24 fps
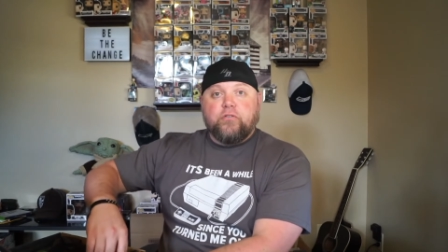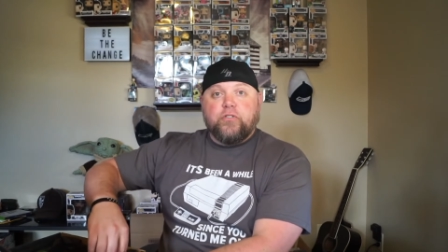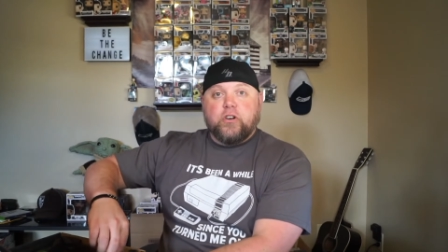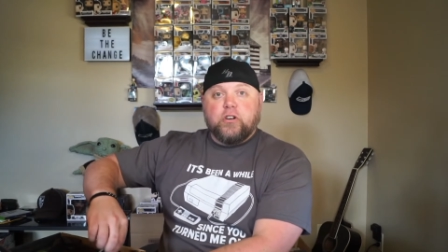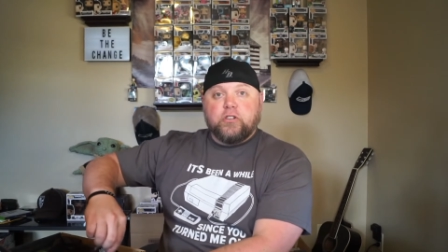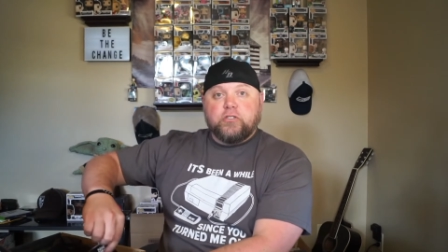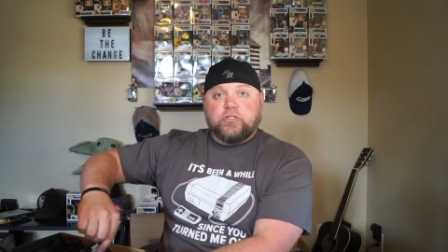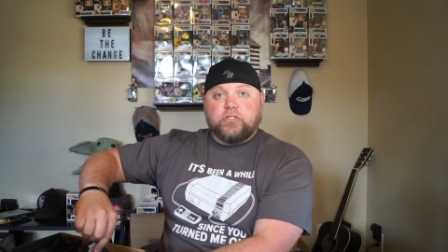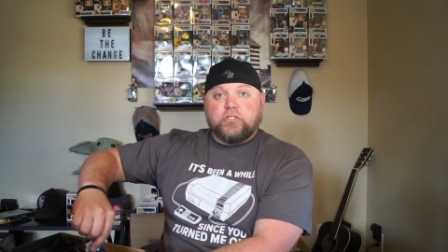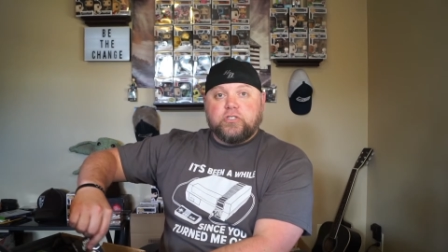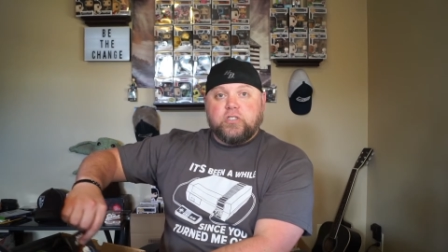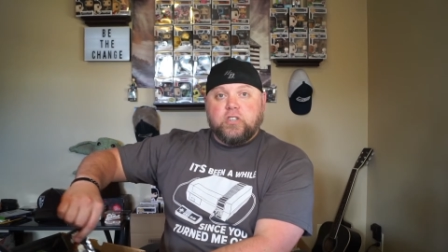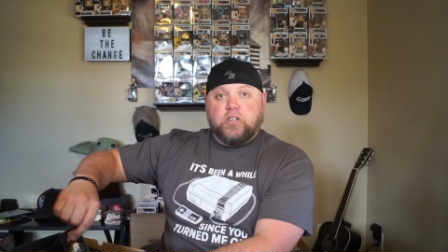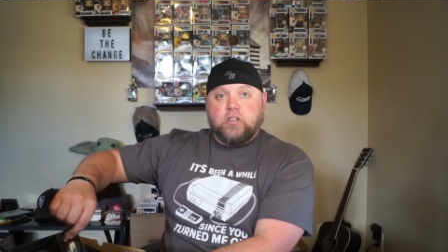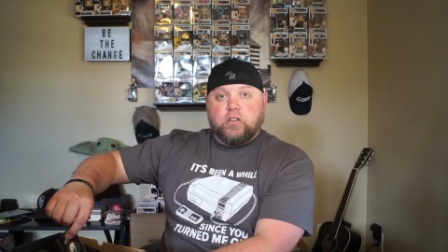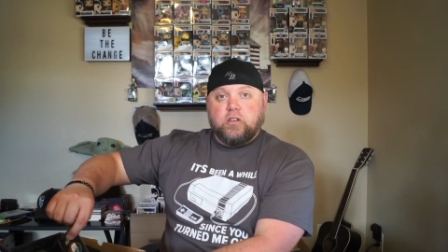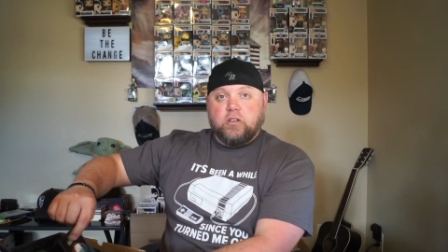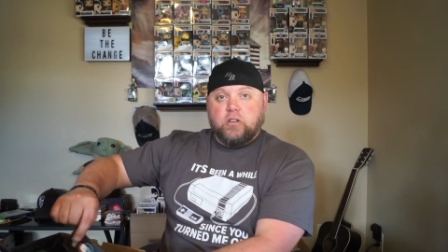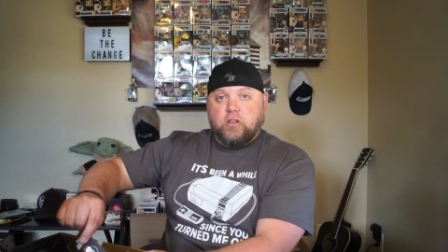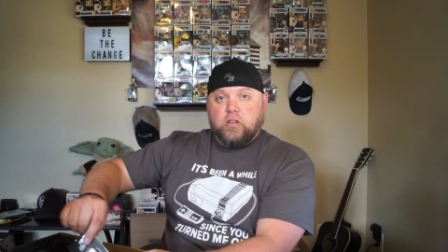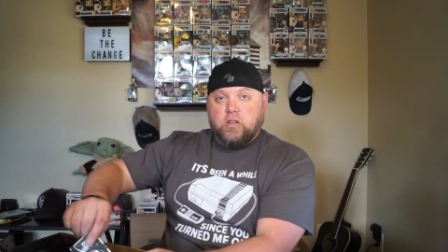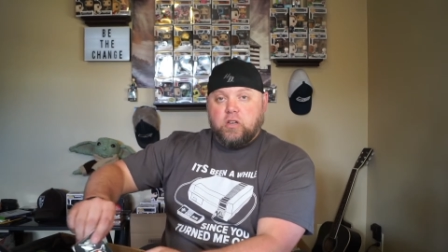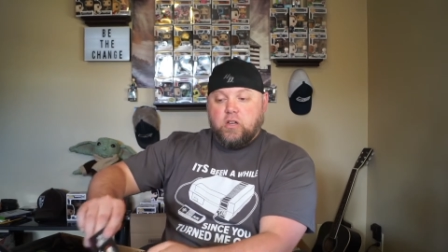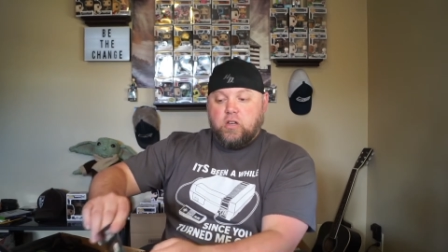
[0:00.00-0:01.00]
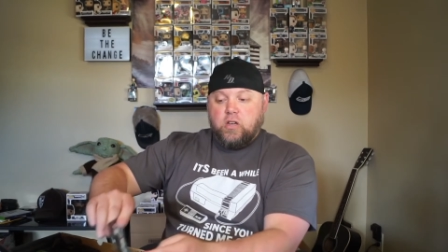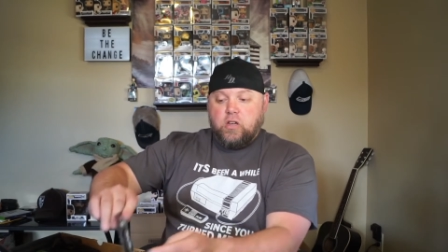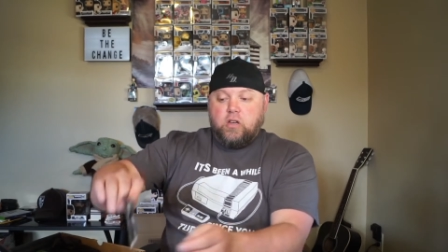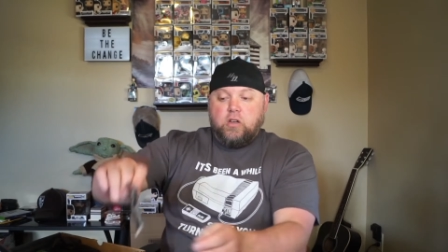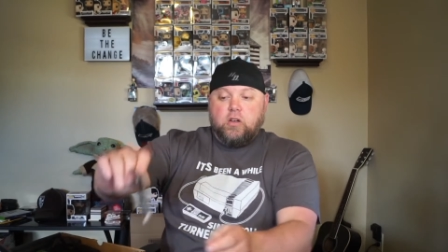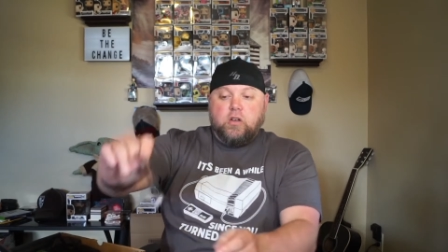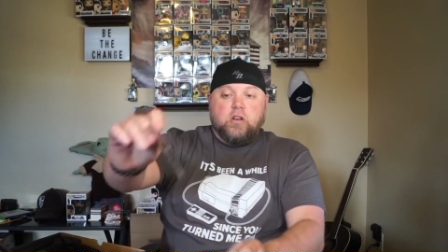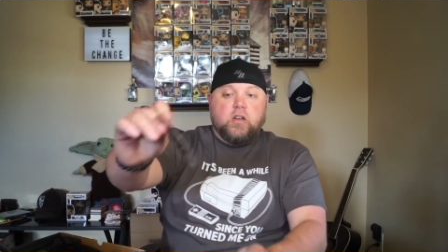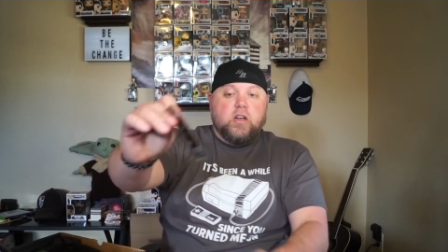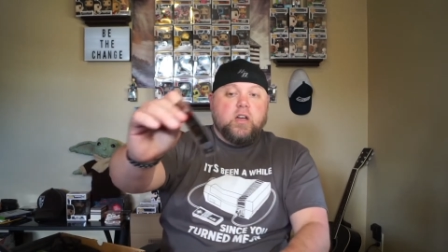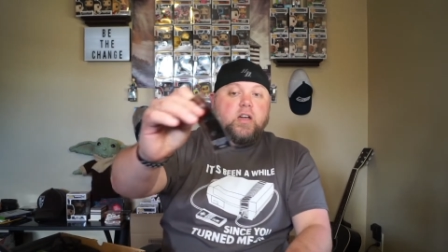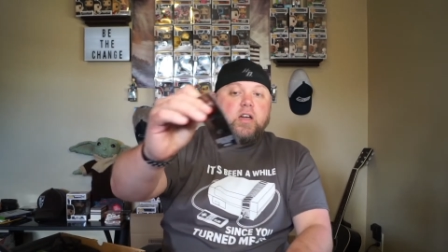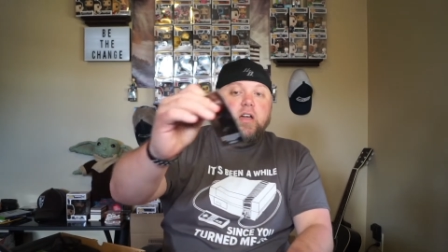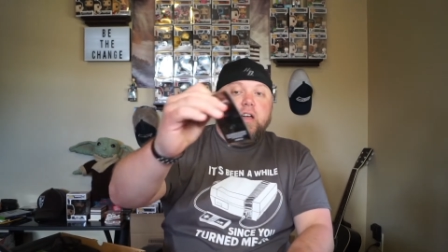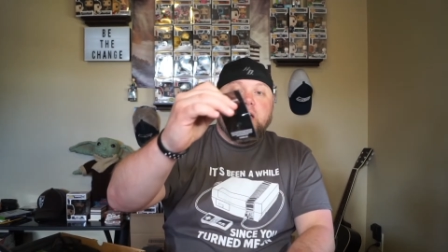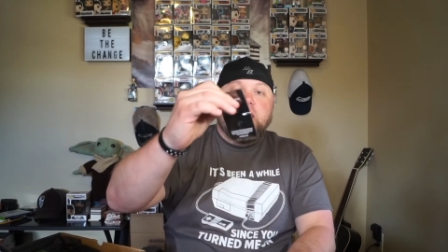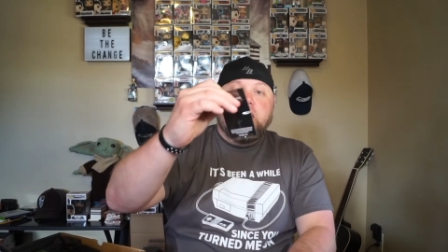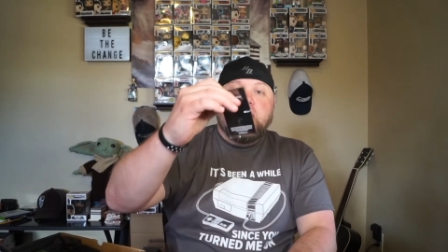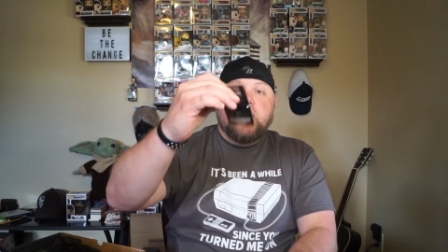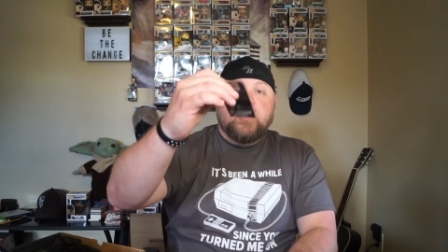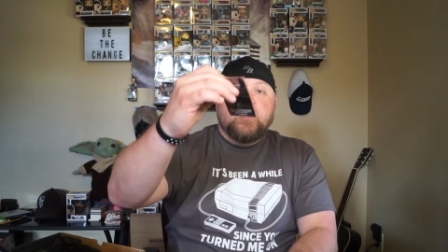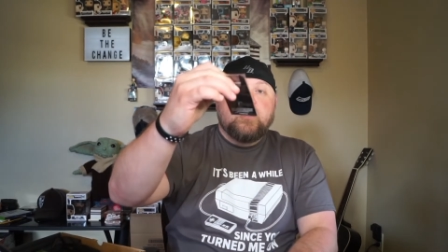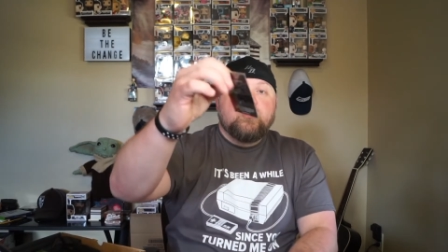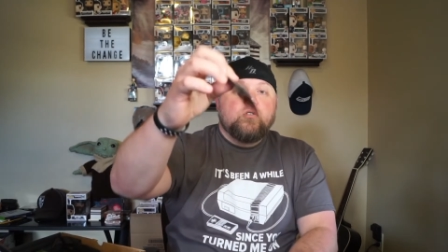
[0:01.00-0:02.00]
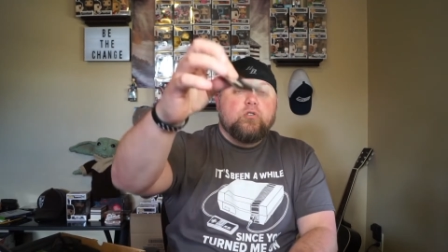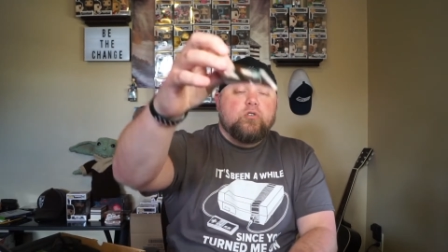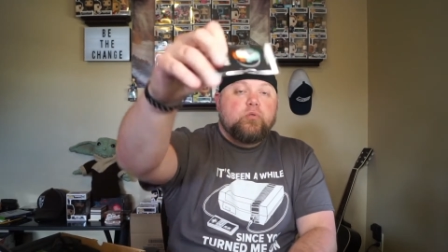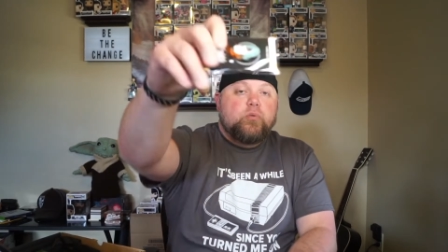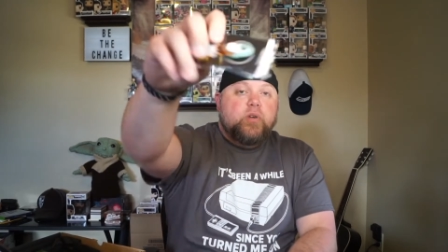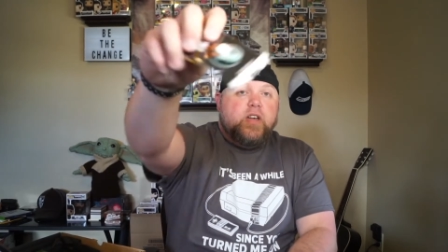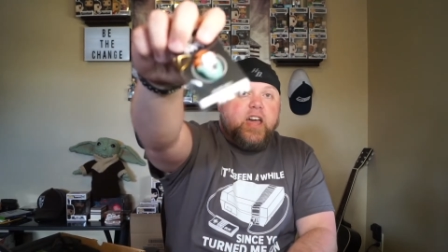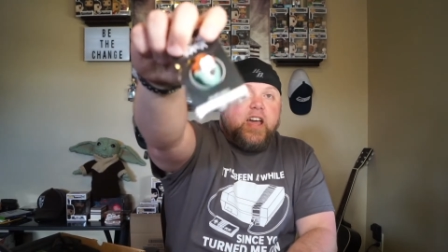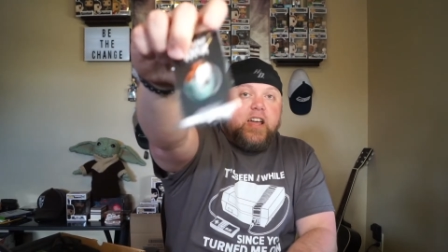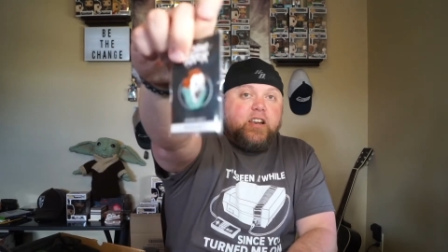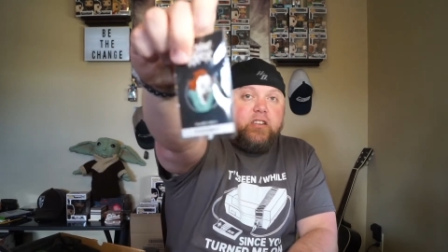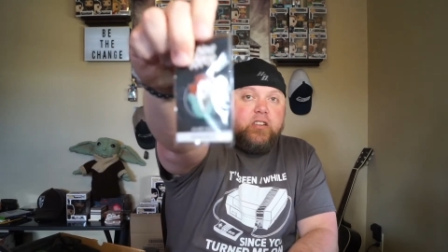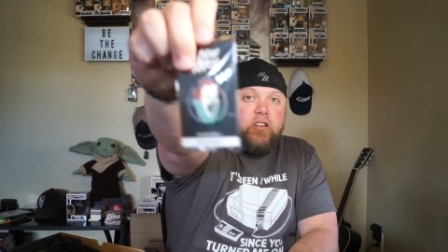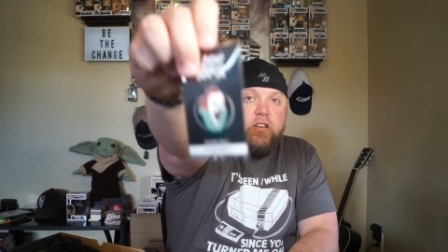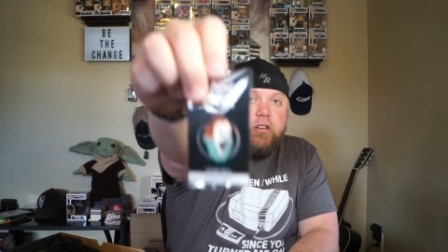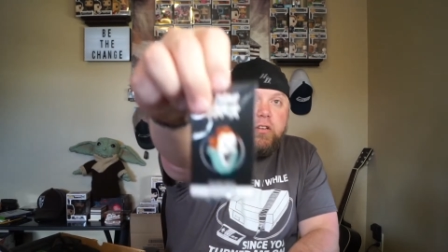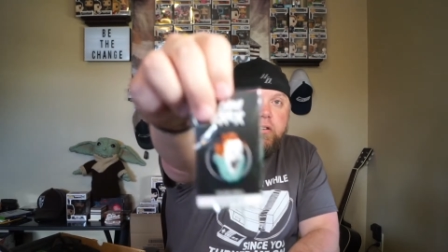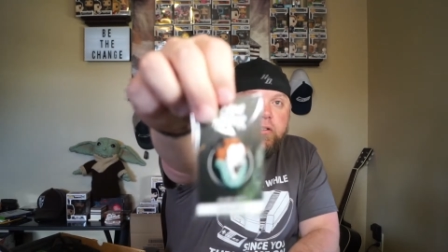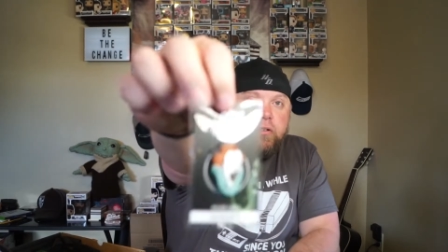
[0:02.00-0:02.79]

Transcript: first. And who'd we get?